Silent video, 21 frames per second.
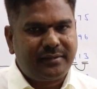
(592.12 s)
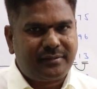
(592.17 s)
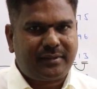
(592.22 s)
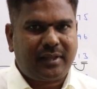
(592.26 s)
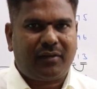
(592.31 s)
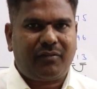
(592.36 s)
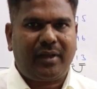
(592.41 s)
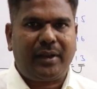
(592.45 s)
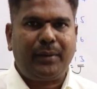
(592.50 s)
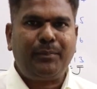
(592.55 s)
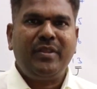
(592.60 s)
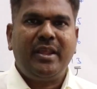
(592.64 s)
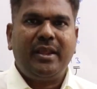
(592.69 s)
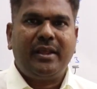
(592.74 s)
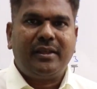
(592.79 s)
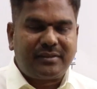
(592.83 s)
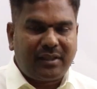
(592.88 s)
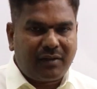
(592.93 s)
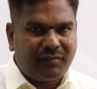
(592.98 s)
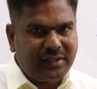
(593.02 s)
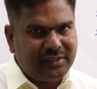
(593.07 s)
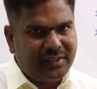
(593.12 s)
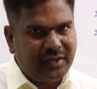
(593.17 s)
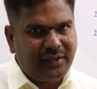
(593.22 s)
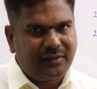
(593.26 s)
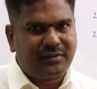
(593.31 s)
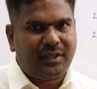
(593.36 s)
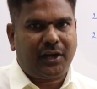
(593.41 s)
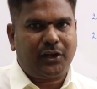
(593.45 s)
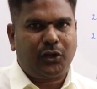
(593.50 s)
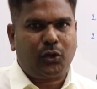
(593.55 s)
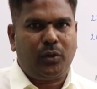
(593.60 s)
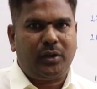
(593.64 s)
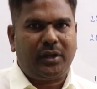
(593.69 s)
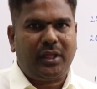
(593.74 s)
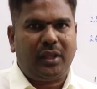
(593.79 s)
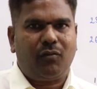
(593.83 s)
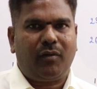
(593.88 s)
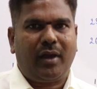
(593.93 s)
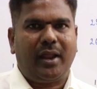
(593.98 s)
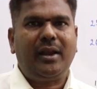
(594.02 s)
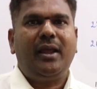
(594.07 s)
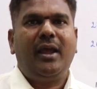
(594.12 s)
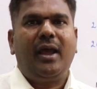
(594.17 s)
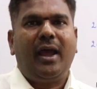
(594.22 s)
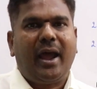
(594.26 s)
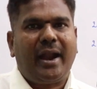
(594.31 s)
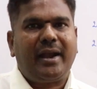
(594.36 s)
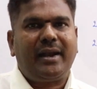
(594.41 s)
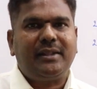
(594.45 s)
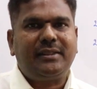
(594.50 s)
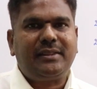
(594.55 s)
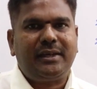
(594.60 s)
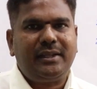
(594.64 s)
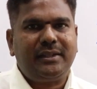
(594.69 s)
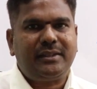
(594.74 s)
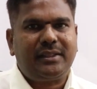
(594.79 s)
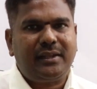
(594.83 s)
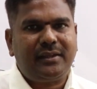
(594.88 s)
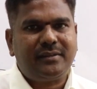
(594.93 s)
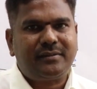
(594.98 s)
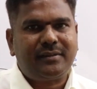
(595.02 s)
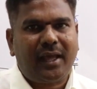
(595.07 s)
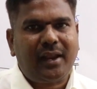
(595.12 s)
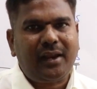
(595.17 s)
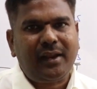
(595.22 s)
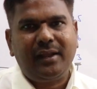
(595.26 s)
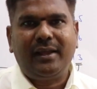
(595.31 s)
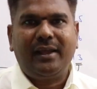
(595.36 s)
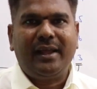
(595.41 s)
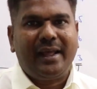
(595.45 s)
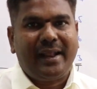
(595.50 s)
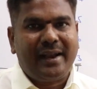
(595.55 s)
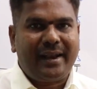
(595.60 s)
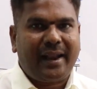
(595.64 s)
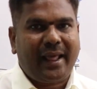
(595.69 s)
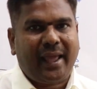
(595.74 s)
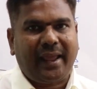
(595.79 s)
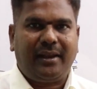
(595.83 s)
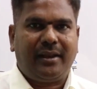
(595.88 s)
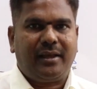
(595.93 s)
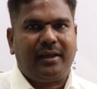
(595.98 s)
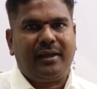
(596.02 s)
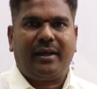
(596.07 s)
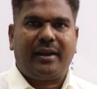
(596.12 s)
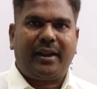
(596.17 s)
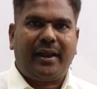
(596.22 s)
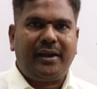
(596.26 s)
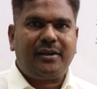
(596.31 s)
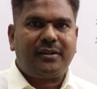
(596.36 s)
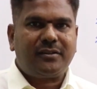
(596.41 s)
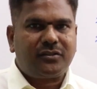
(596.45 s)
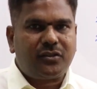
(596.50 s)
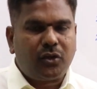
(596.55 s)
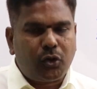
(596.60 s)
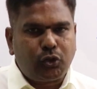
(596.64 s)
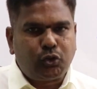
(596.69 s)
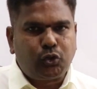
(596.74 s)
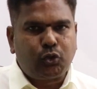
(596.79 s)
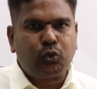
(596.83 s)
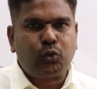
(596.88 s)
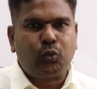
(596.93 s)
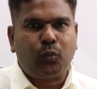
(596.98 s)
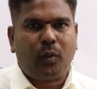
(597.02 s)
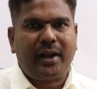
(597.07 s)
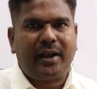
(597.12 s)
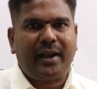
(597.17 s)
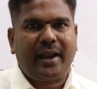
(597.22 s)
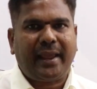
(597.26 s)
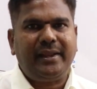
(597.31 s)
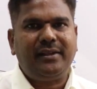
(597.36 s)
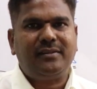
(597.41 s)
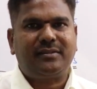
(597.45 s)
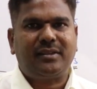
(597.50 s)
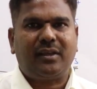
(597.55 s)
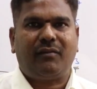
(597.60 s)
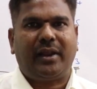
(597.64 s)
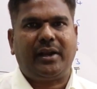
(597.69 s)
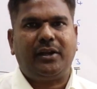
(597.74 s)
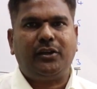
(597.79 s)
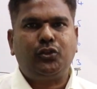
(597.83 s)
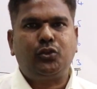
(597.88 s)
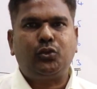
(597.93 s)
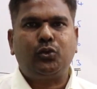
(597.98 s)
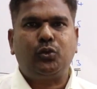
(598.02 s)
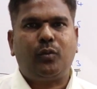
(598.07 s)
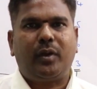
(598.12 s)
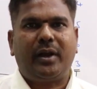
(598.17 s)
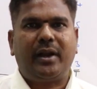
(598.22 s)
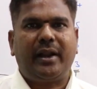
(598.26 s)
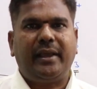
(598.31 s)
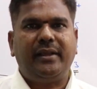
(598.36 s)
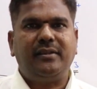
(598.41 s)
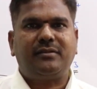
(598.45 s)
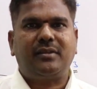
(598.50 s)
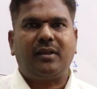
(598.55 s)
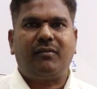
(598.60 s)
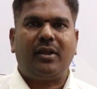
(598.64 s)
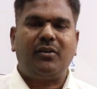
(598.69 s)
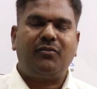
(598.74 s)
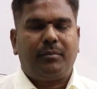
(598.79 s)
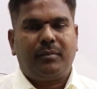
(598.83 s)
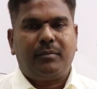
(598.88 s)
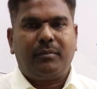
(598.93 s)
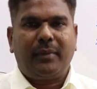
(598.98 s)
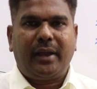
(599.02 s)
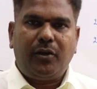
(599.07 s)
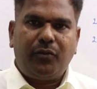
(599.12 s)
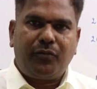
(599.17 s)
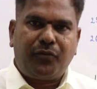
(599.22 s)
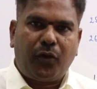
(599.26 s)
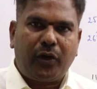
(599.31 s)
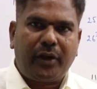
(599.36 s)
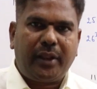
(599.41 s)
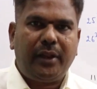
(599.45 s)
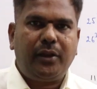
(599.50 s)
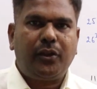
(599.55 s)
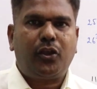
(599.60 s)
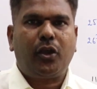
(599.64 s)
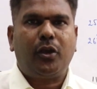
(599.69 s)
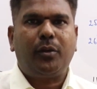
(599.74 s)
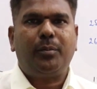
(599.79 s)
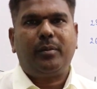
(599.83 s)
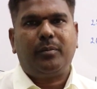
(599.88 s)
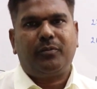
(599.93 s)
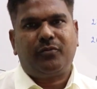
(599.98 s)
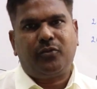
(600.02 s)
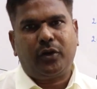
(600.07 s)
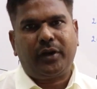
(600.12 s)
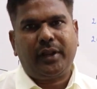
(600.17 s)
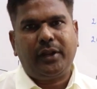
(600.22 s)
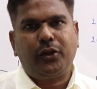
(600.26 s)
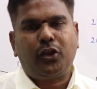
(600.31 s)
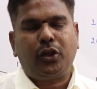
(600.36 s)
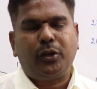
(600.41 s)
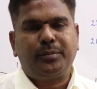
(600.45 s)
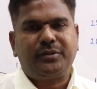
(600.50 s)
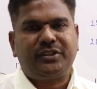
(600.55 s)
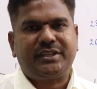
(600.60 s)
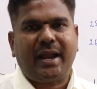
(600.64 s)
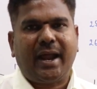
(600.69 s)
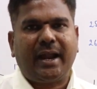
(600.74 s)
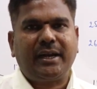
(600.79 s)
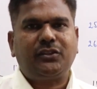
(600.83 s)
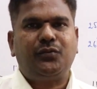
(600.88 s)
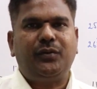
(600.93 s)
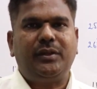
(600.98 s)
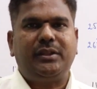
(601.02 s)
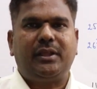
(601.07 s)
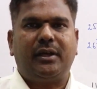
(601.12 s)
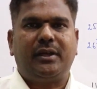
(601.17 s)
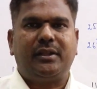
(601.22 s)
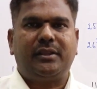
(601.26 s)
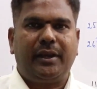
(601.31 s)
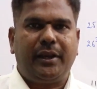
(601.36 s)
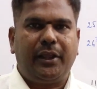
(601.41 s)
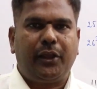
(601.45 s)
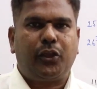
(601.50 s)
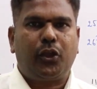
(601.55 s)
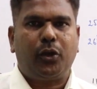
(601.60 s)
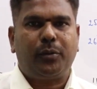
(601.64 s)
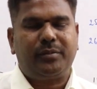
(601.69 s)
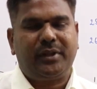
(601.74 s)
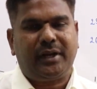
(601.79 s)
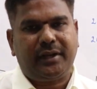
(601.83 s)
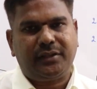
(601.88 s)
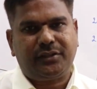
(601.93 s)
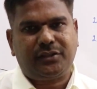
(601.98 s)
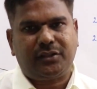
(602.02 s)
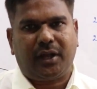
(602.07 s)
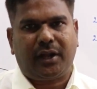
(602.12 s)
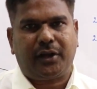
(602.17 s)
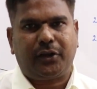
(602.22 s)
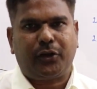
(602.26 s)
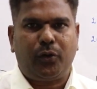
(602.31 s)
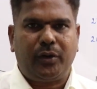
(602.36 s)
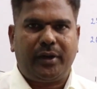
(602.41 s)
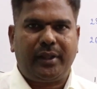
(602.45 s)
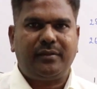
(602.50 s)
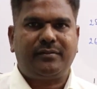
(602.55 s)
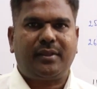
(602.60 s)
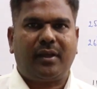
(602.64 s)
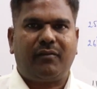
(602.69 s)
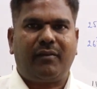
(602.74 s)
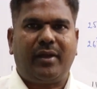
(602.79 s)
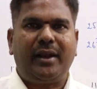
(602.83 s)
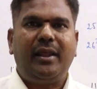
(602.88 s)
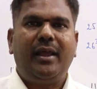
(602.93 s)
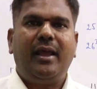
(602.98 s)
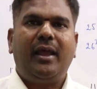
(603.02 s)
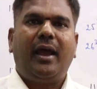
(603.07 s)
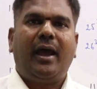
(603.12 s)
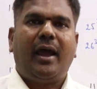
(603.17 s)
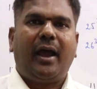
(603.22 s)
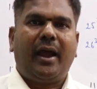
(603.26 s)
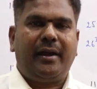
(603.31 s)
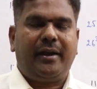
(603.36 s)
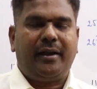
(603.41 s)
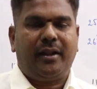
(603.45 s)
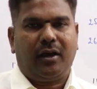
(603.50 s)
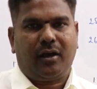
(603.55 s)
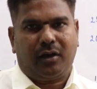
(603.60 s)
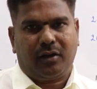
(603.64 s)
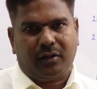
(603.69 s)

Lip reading: 7. 7 threes are 21 and 3 threes are 9, right? So 2197. 2197. In 14 cube starts with 3 cube, that is 27, and